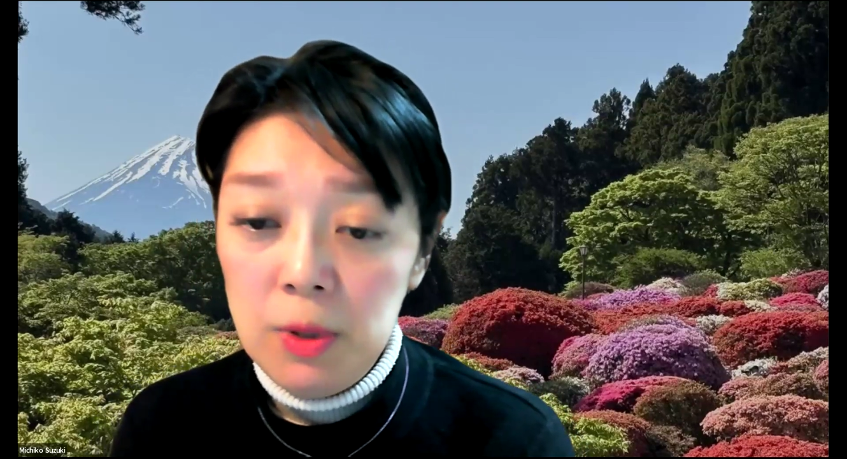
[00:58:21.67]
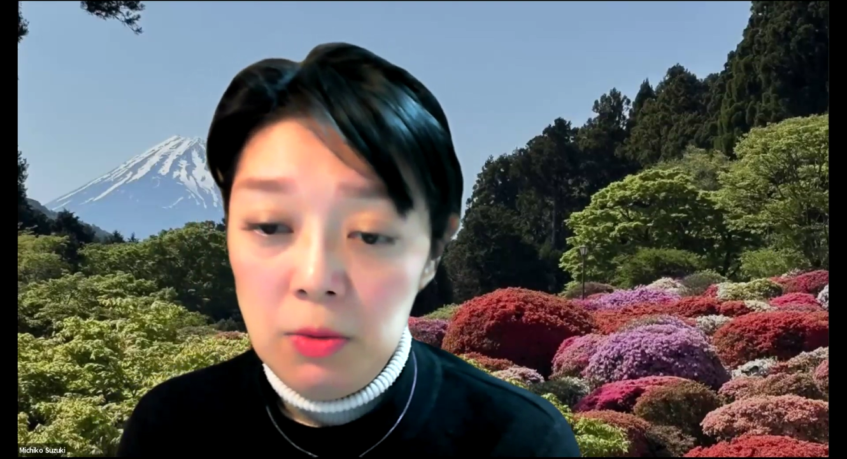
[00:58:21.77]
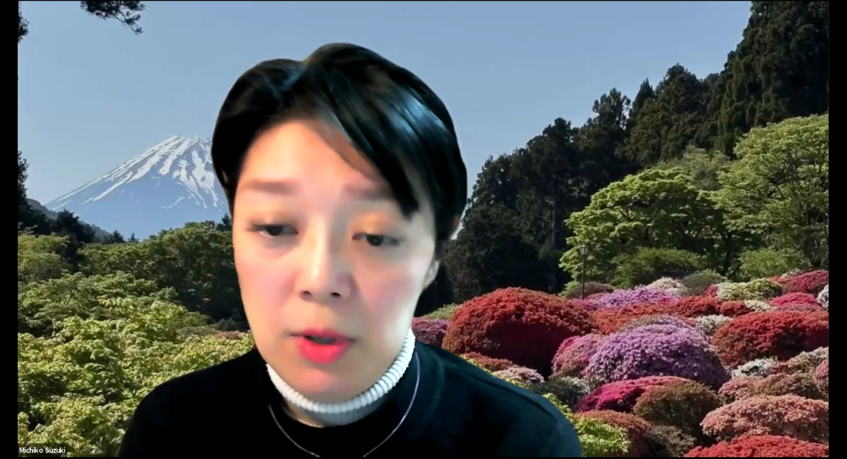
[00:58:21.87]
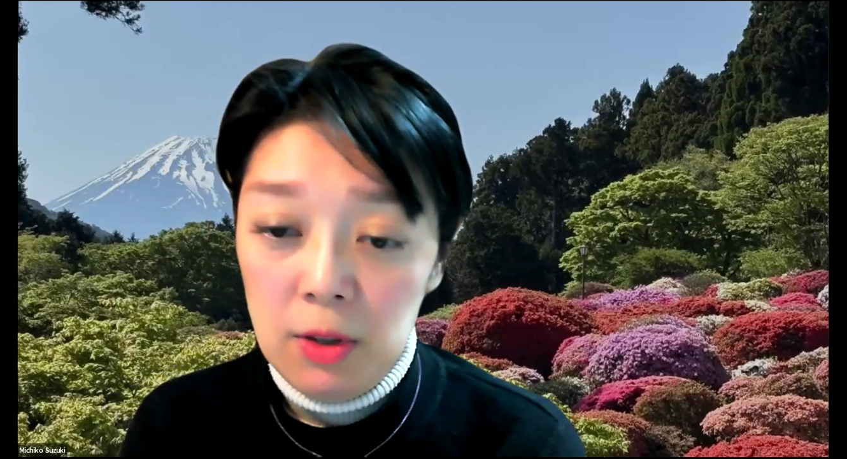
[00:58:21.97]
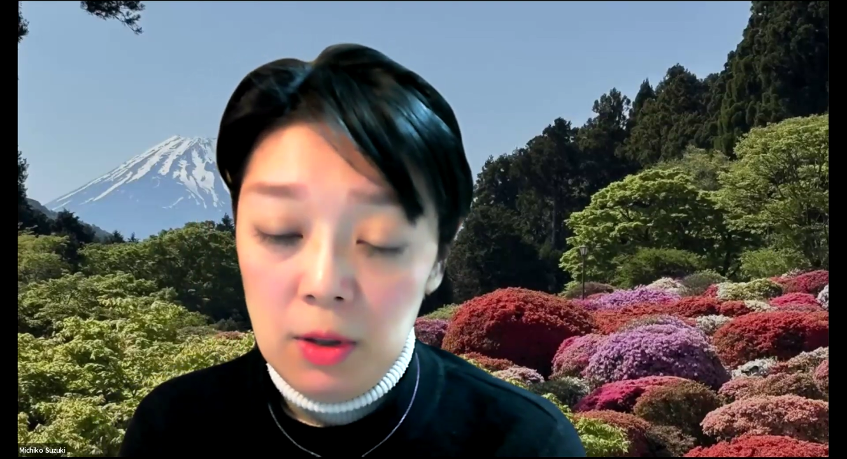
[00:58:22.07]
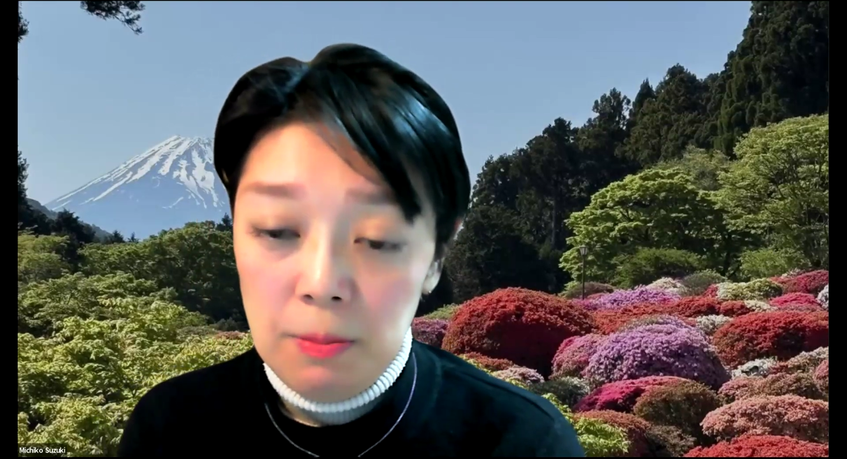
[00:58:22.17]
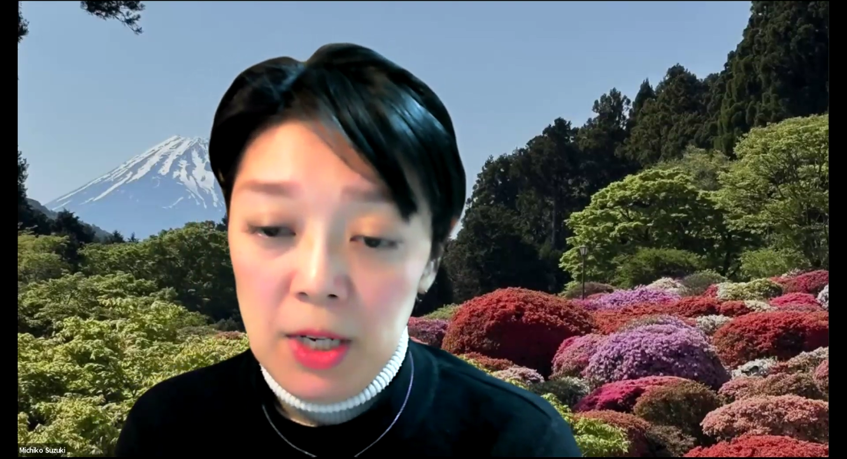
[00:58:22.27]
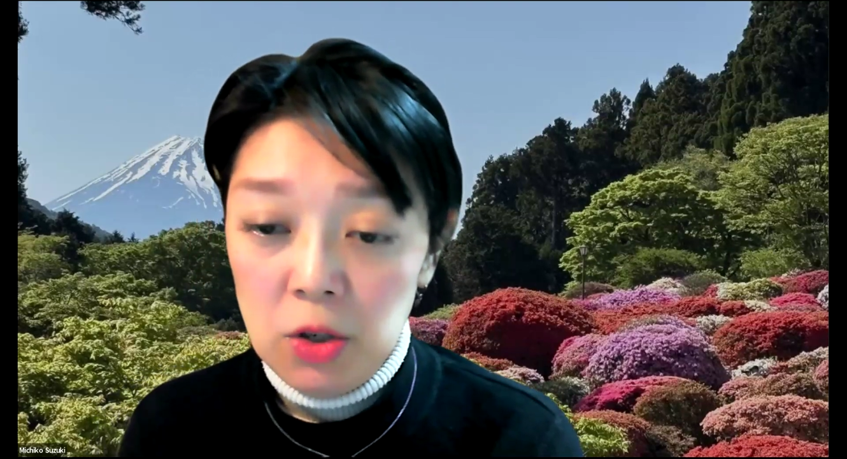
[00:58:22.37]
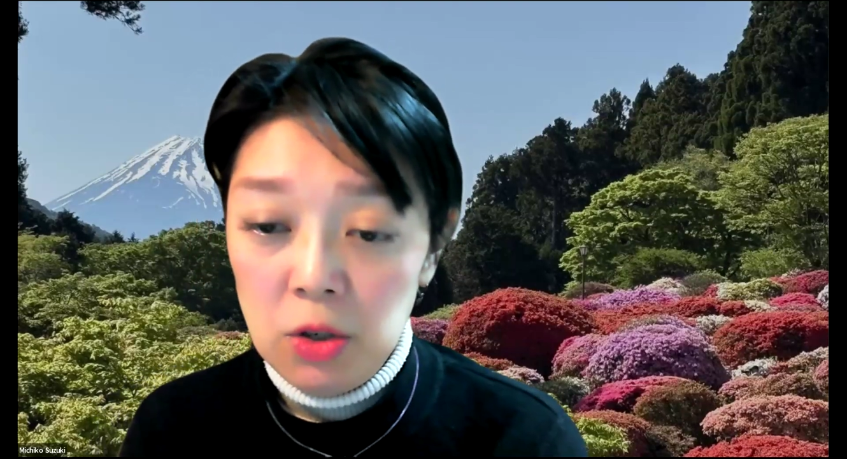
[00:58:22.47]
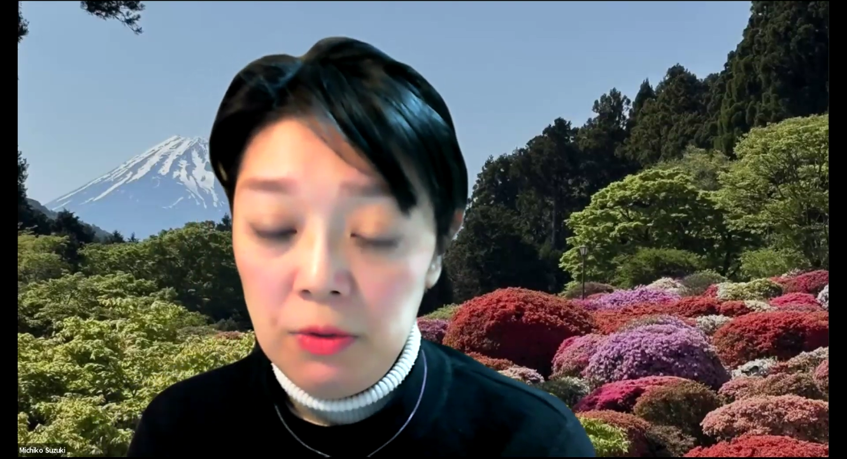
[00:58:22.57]
between the
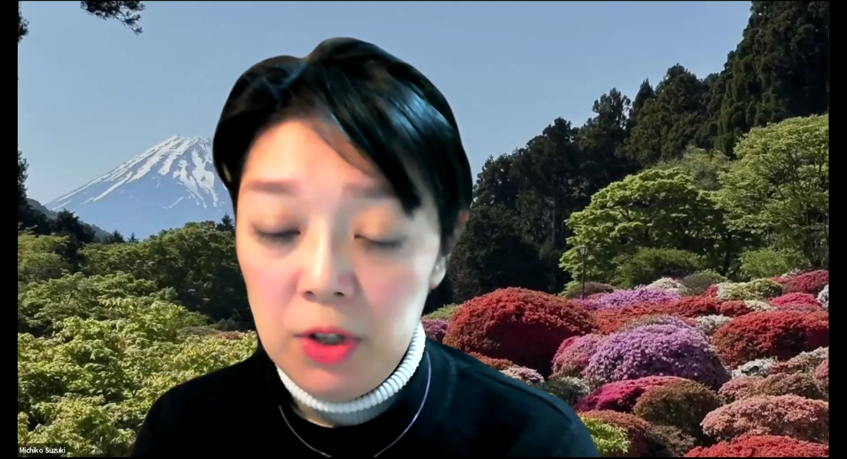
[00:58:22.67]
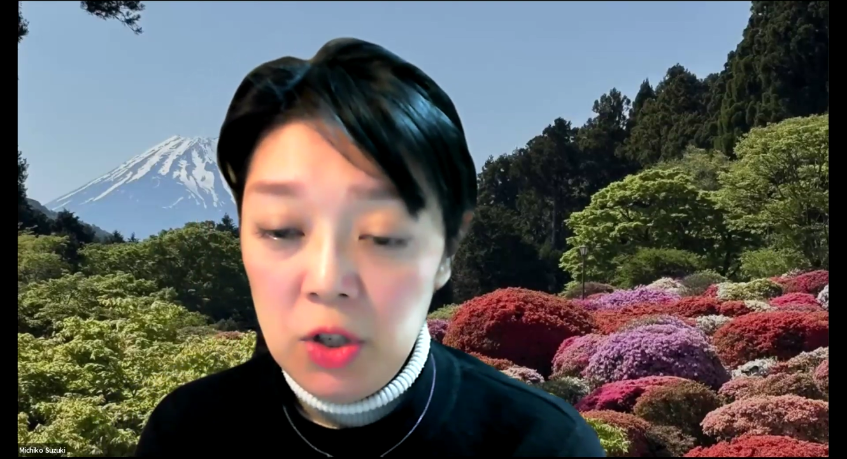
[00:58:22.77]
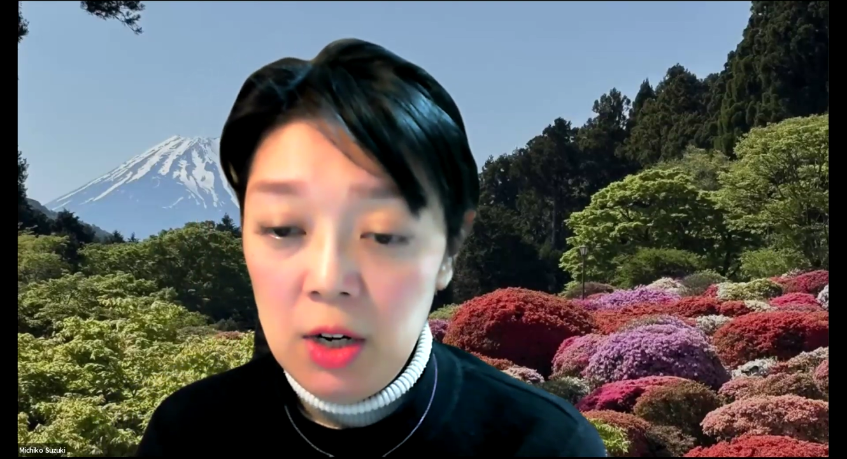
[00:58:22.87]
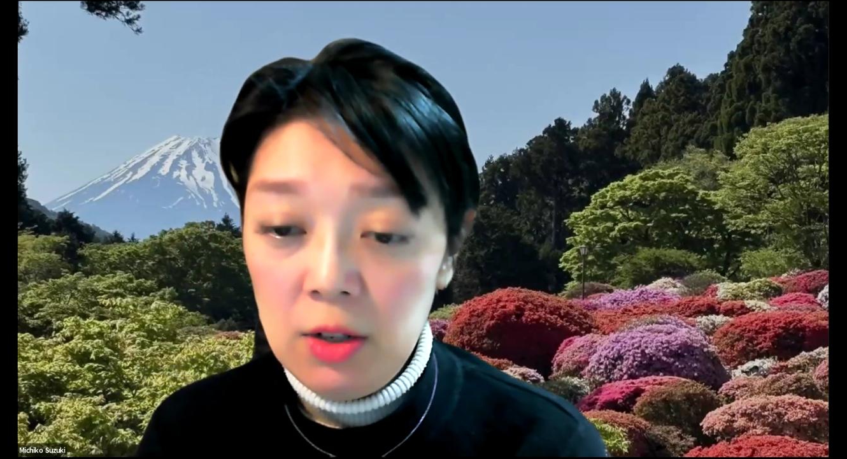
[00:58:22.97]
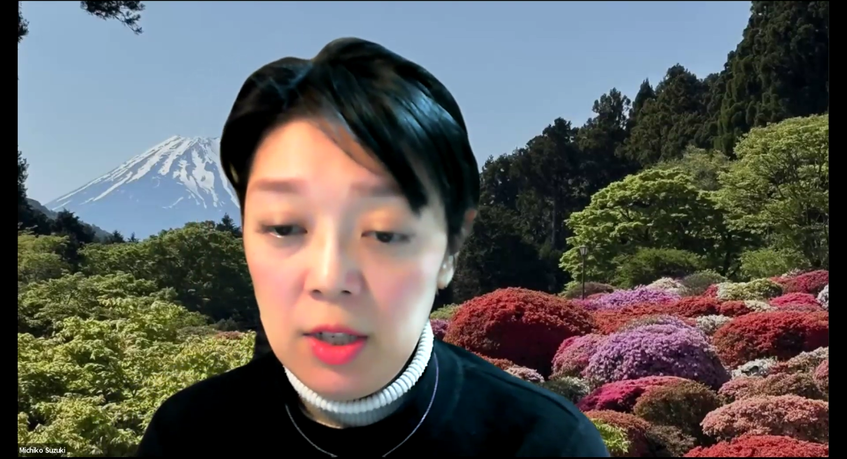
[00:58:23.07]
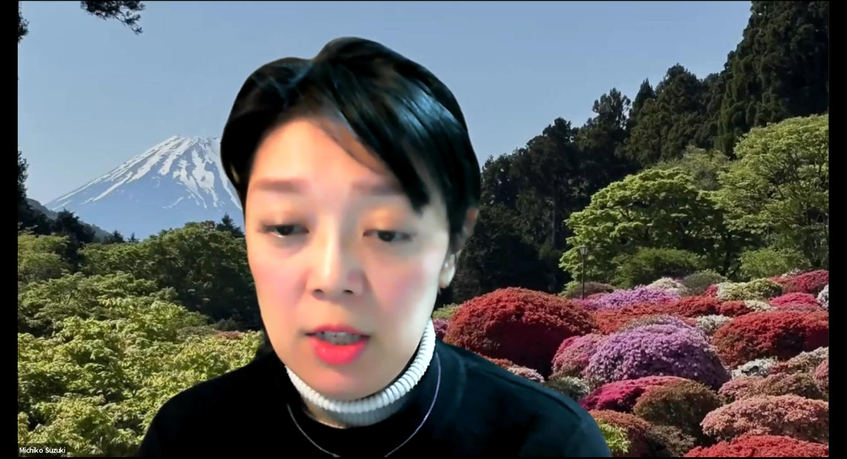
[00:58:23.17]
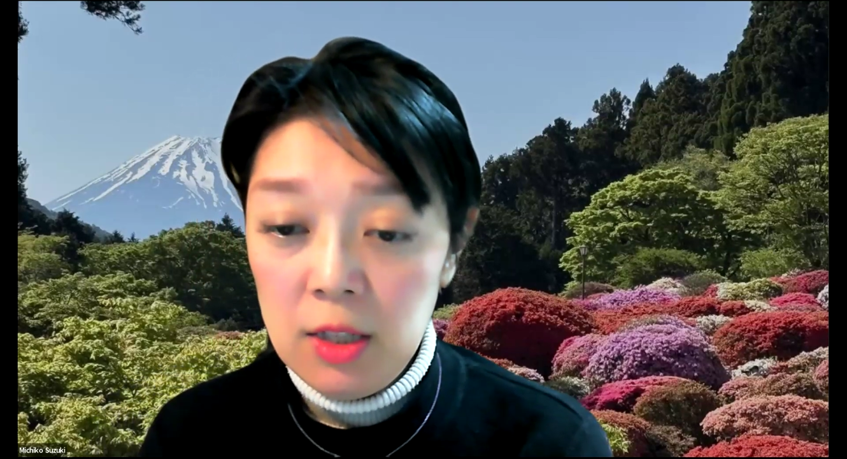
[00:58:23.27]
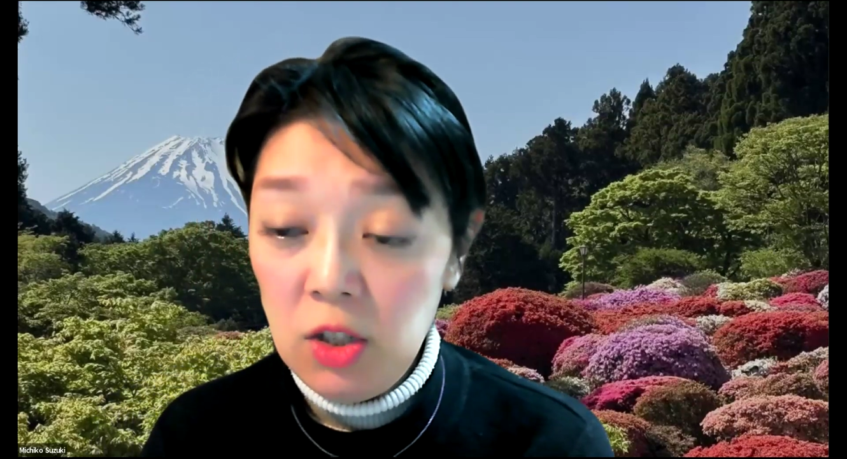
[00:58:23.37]
mission of the JRCS